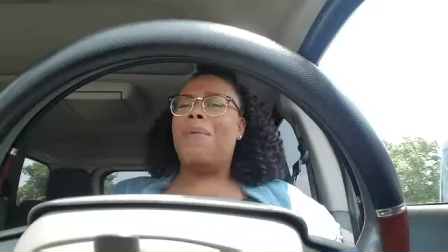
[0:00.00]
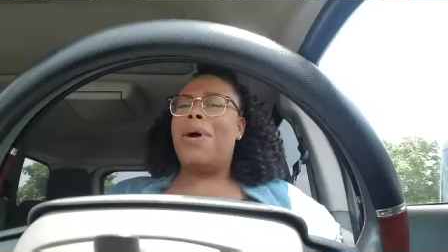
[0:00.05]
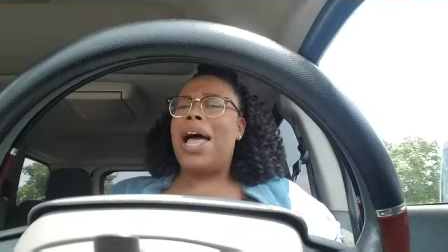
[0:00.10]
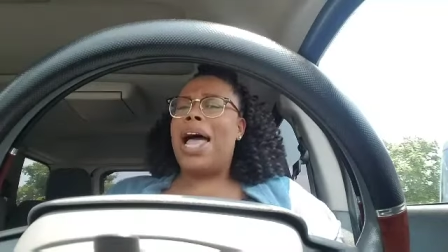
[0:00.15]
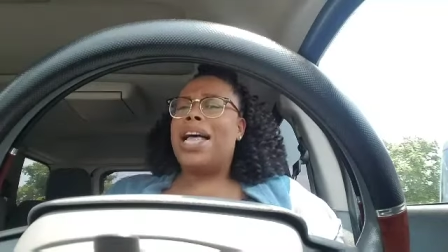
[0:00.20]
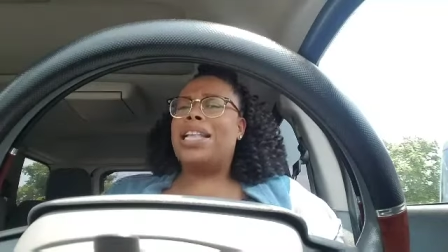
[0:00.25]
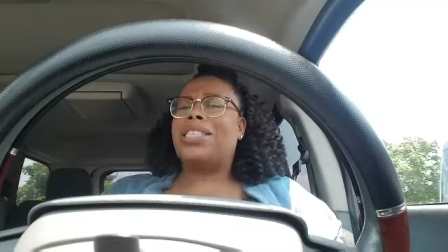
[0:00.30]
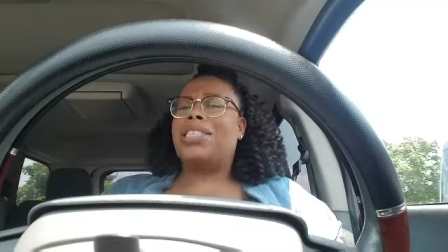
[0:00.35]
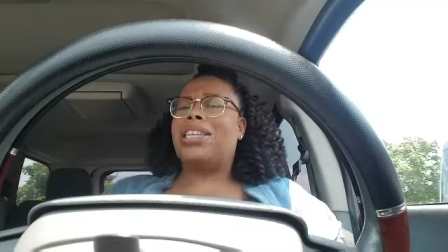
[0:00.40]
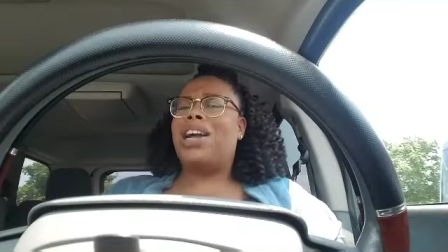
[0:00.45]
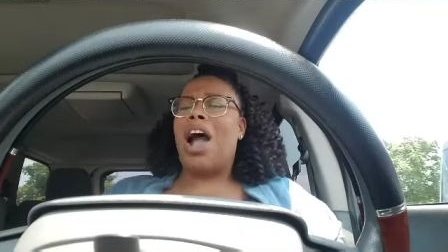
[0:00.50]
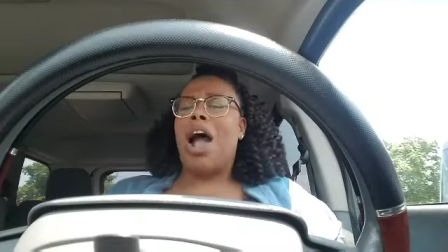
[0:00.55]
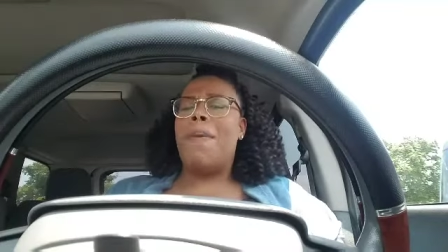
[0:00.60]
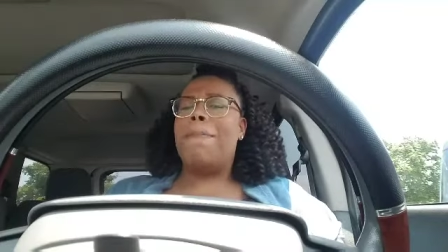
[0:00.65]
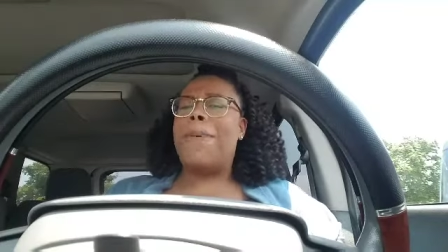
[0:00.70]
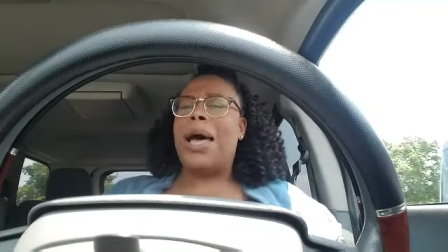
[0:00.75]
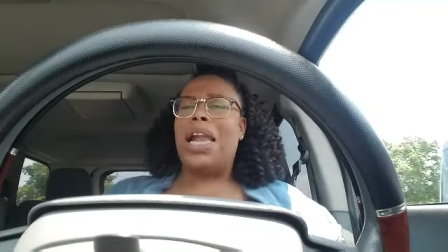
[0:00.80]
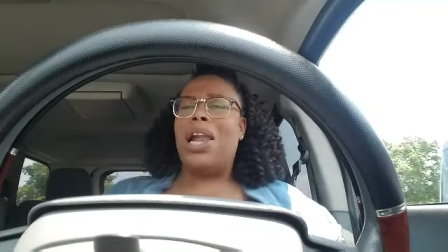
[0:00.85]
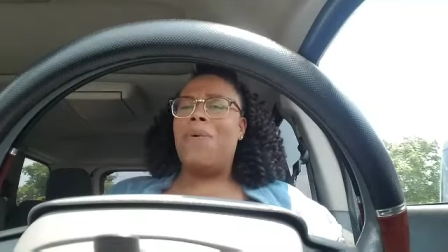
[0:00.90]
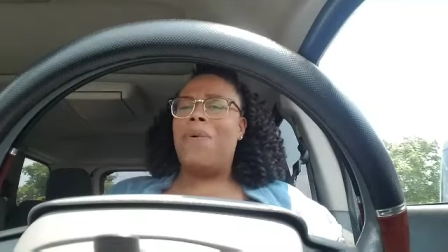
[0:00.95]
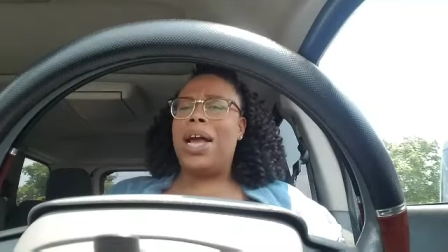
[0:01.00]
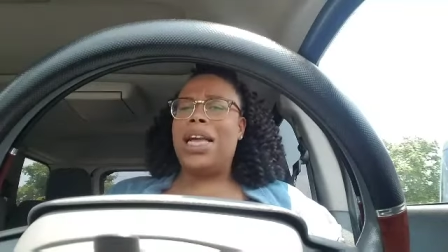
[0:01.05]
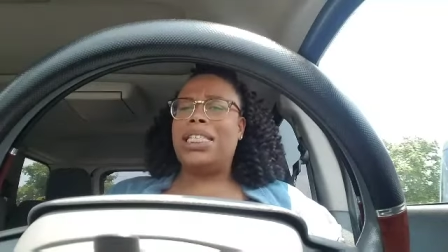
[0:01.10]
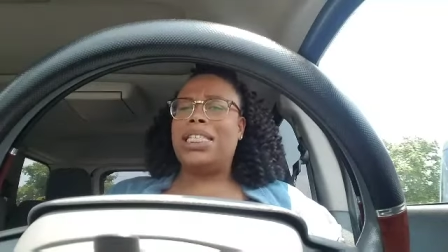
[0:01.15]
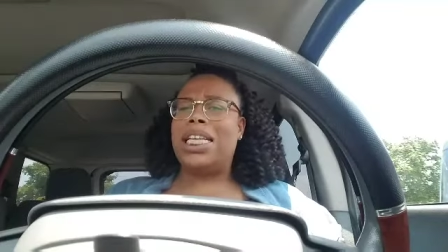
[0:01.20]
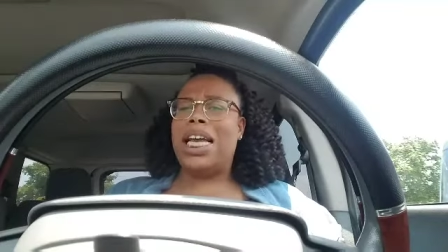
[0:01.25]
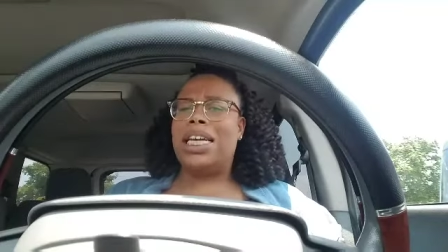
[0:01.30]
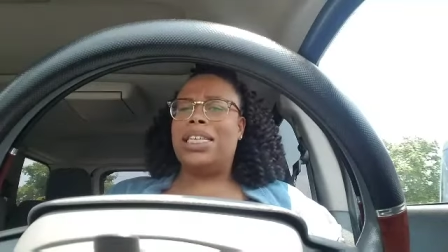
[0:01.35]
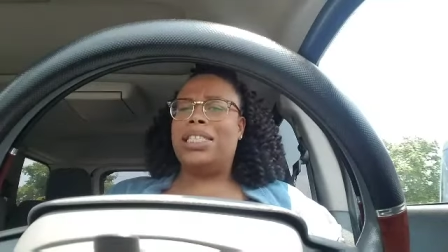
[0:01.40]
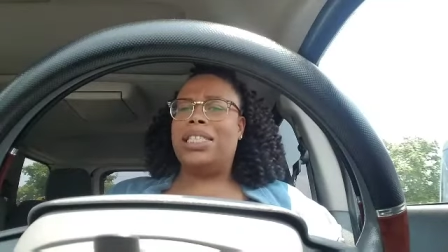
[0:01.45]
what? Carmelo
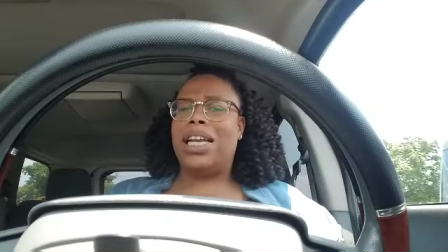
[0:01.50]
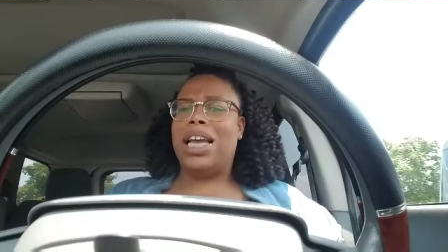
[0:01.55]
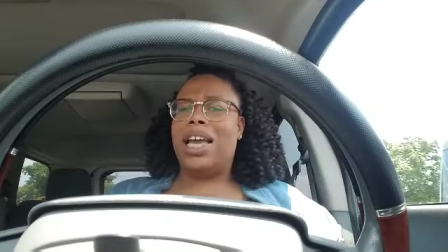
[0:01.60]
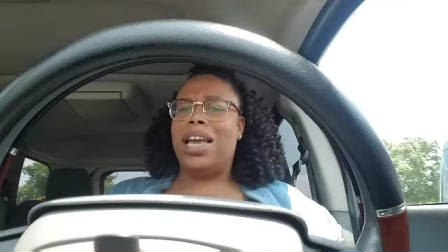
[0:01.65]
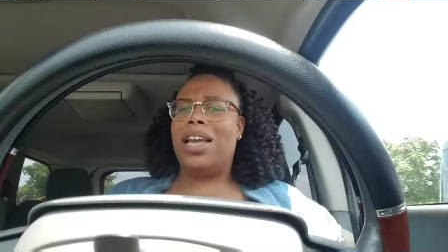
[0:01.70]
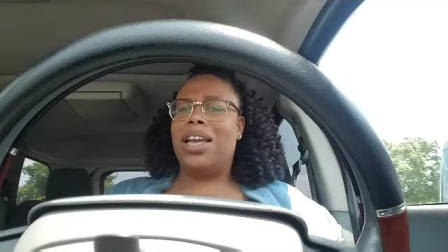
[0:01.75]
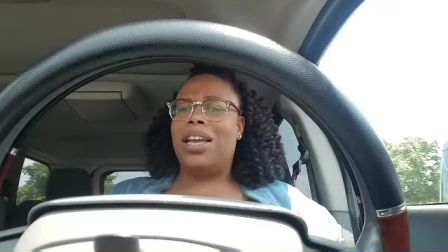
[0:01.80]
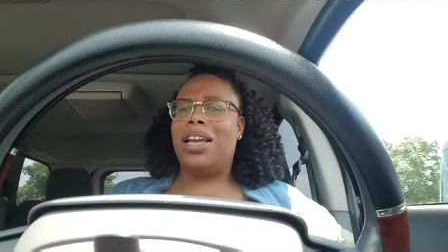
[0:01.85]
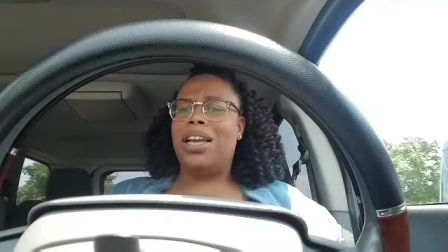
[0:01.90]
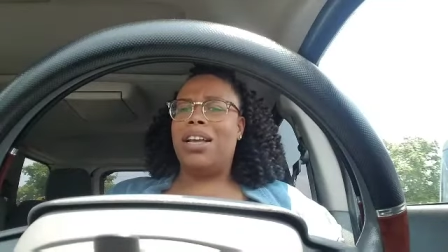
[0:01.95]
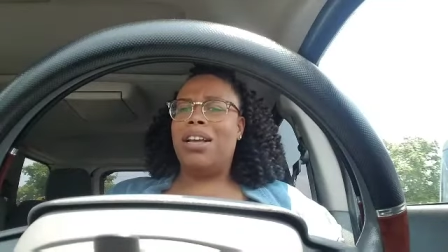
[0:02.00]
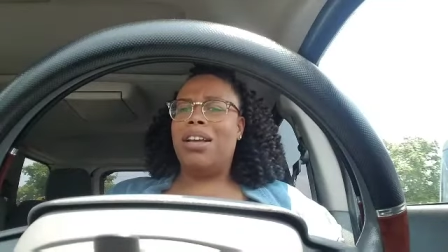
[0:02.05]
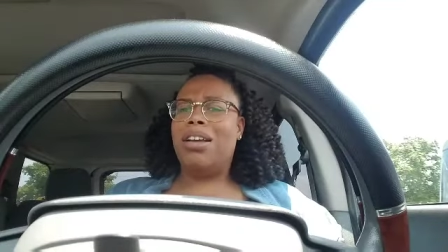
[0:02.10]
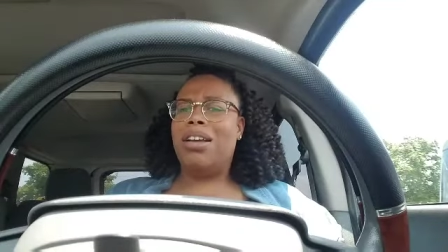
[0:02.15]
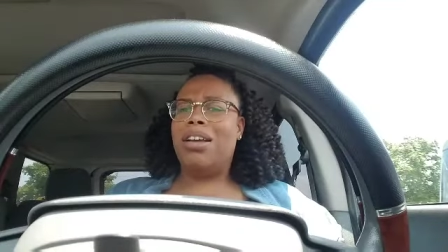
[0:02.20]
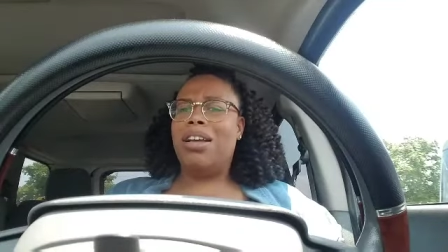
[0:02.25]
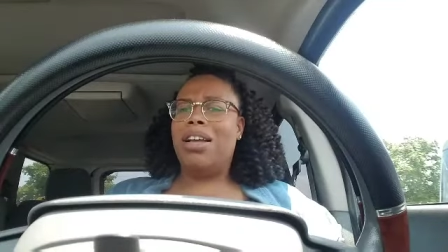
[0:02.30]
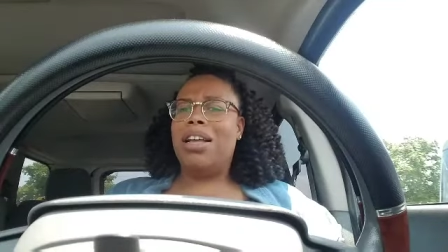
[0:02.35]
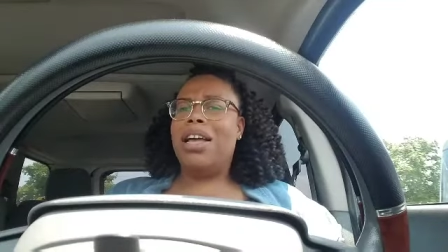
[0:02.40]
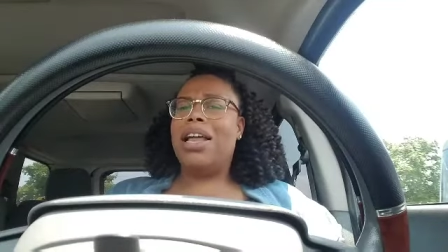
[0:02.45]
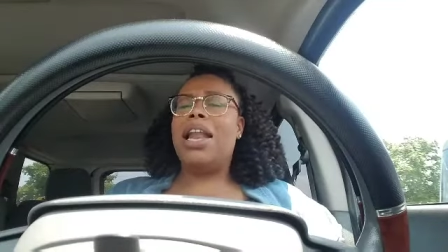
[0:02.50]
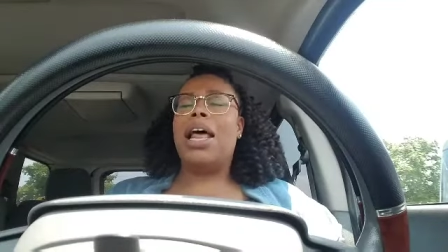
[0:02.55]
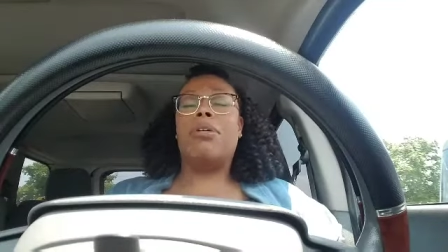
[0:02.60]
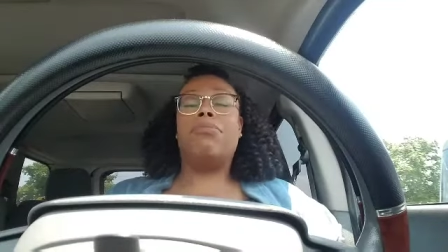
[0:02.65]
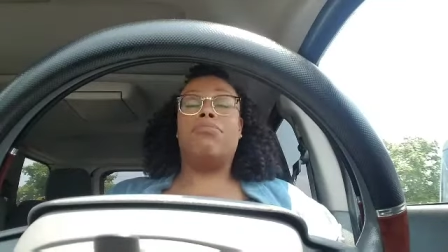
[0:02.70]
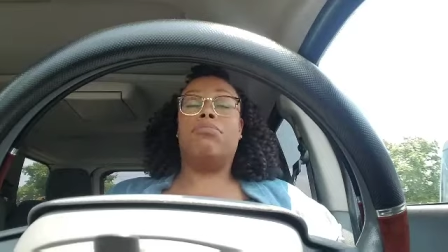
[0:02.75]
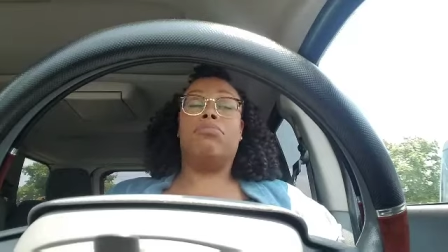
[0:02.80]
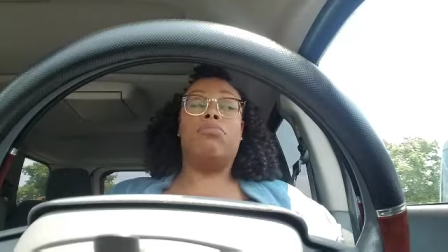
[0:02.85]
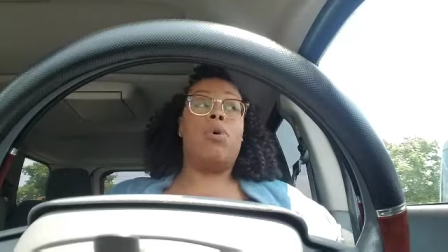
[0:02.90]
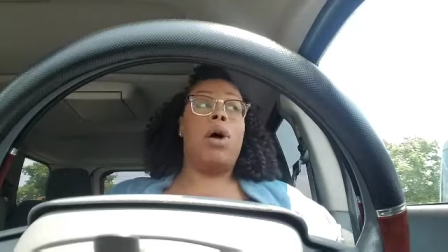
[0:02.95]
ain't say shit?
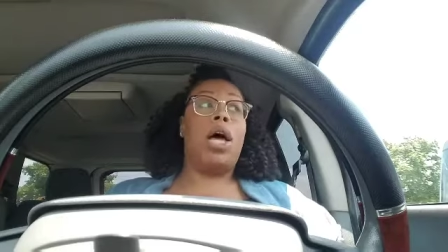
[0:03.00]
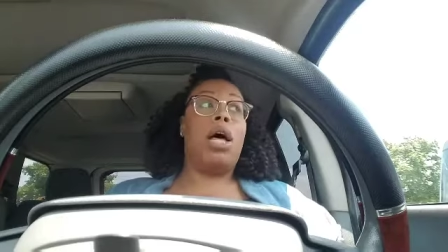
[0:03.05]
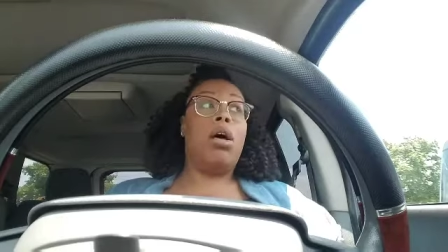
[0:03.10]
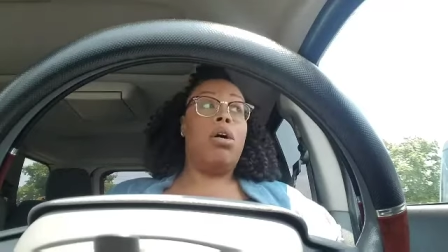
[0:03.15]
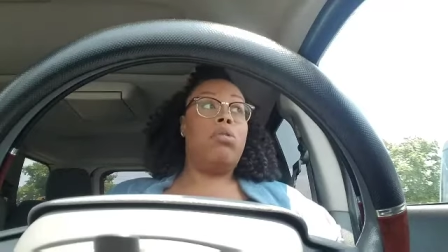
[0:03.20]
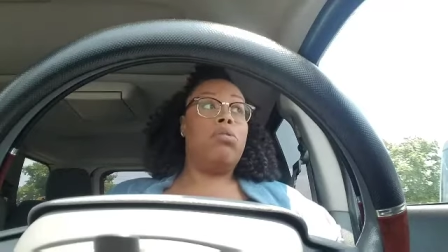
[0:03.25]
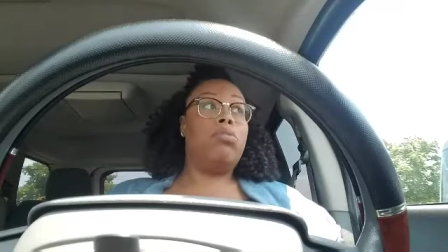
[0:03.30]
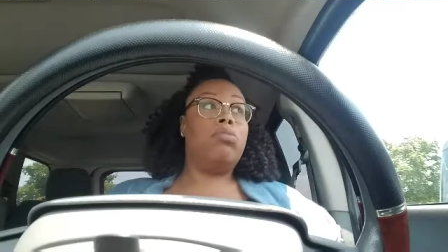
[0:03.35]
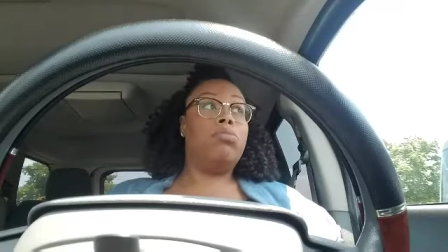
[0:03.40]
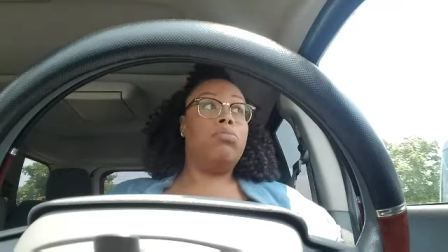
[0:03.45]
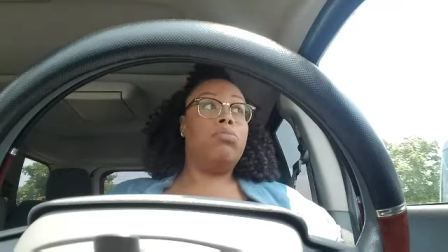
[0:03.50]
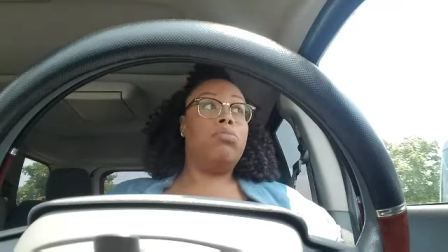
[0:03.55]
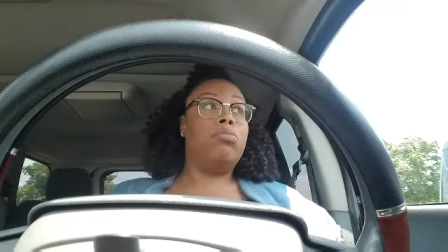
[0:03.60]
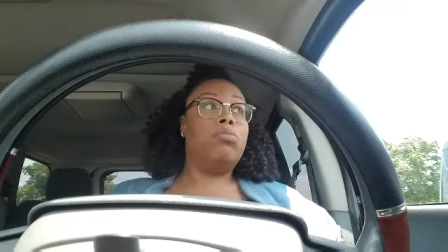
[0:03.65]
Well.